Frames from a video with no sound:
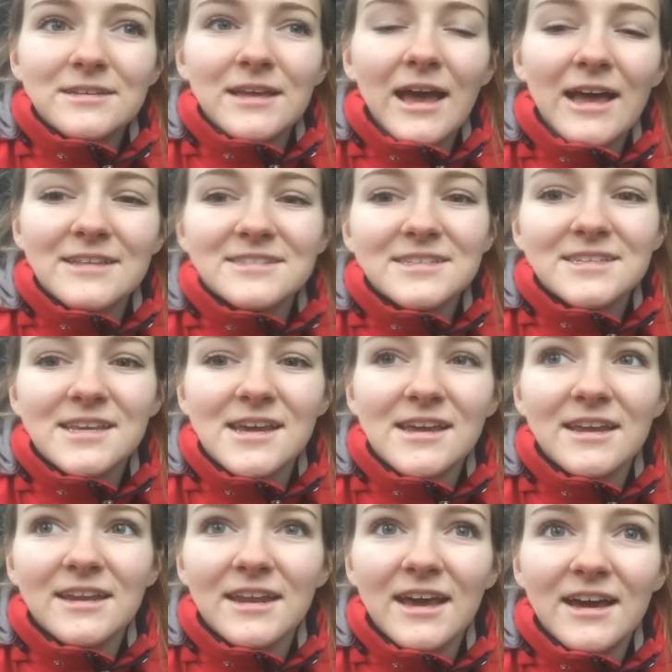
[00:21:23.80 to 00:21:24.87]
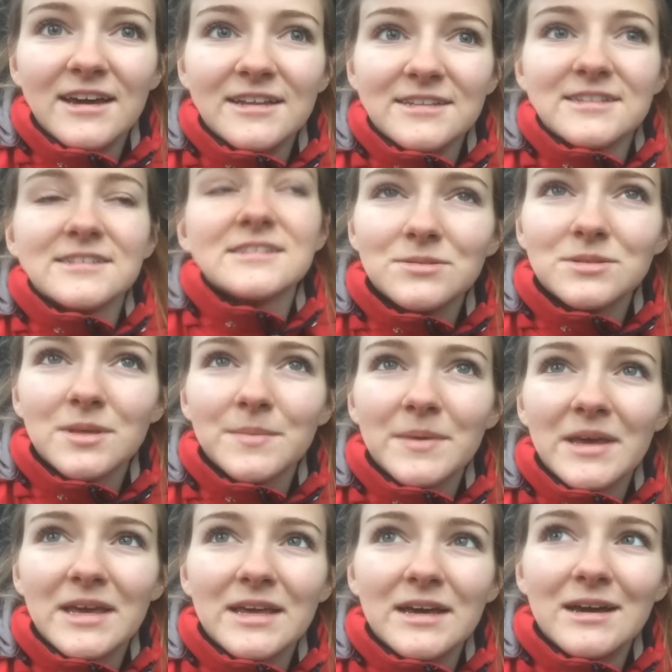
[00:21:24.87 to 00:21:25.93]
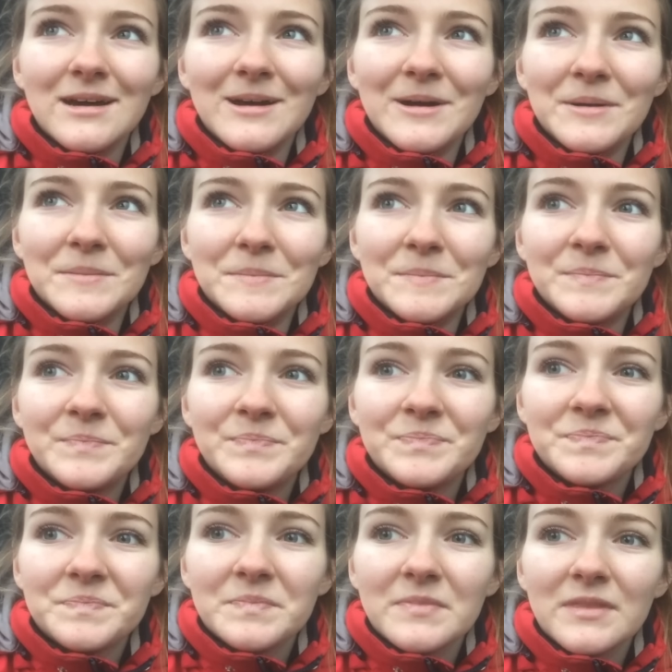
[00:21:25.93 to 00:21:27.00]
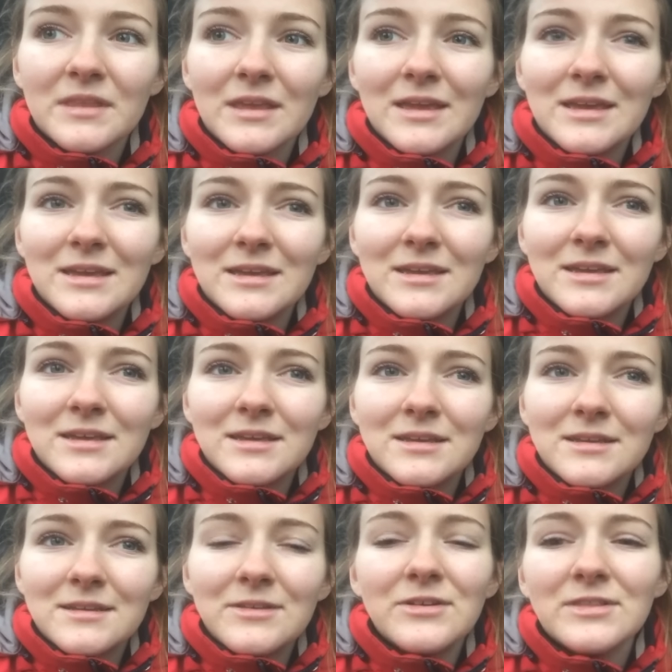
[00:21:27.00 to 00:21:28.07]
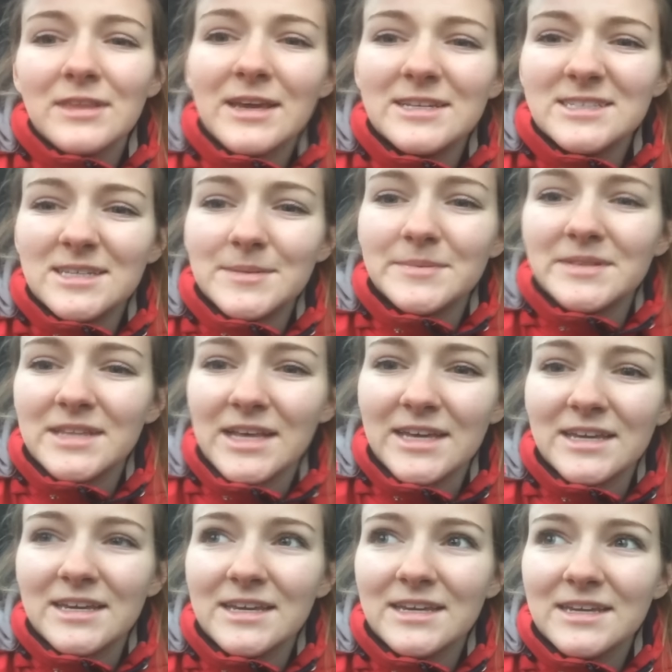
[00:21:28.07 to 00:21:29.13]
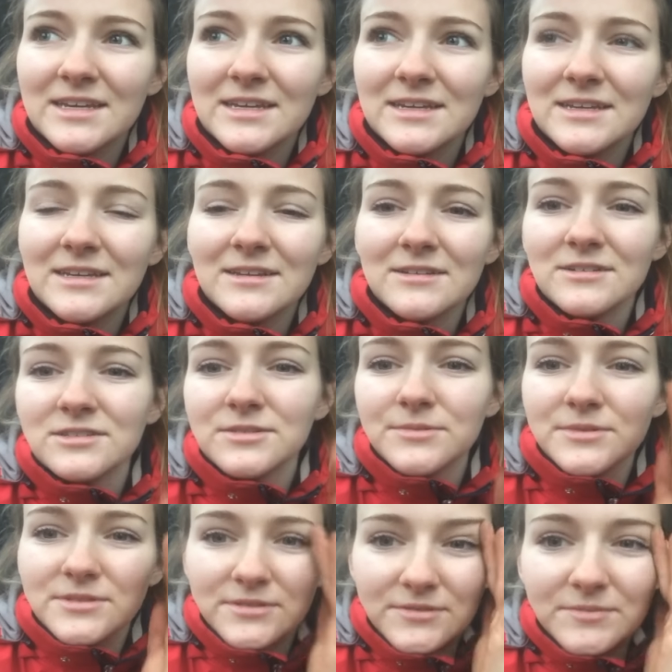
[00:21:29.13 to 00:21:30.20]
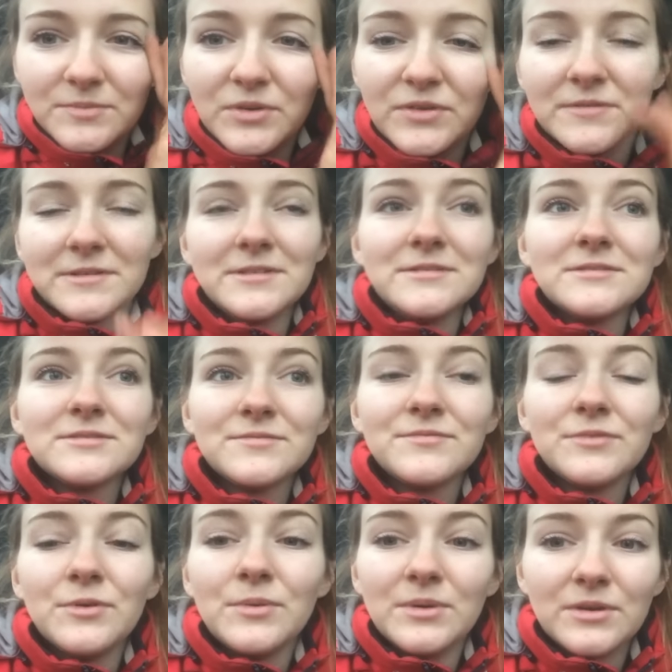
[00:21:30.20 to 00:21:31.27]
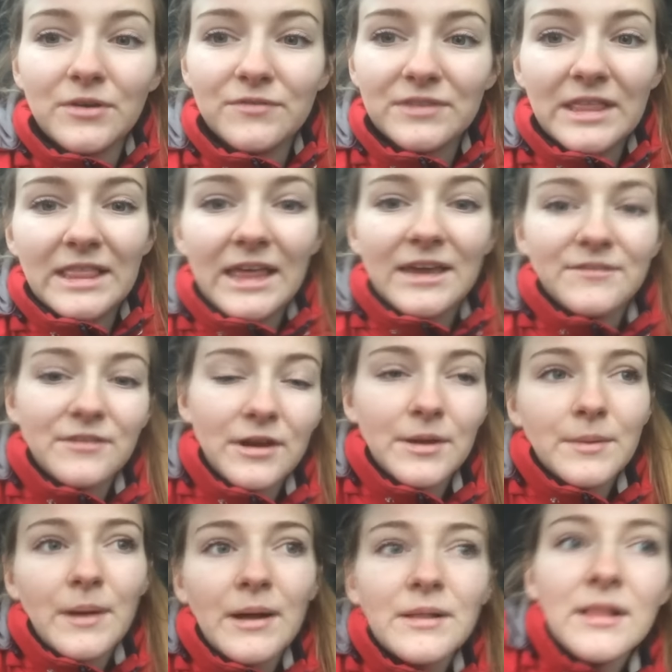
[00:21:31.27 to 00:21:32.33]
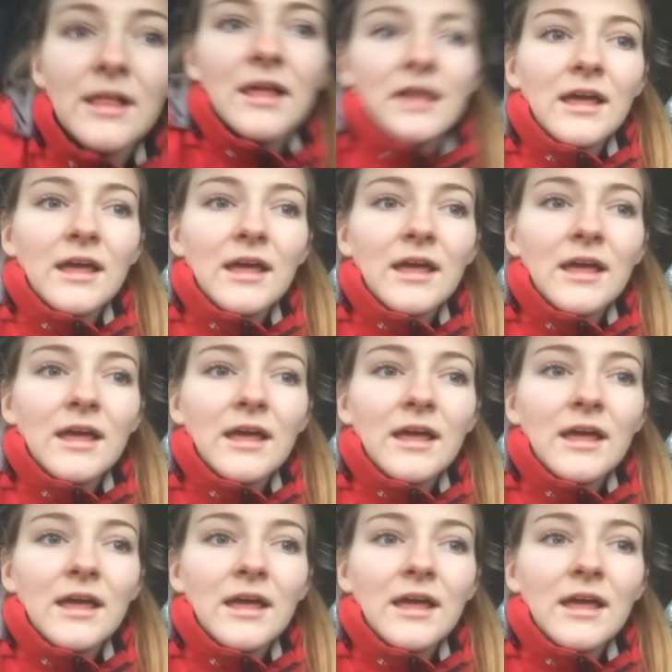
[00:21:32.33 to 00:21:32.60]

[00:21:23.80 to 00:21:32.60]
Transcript: hesitant, and she was a bit um, not lazy, but like, you know, she wasn't moving forward off the leg very well,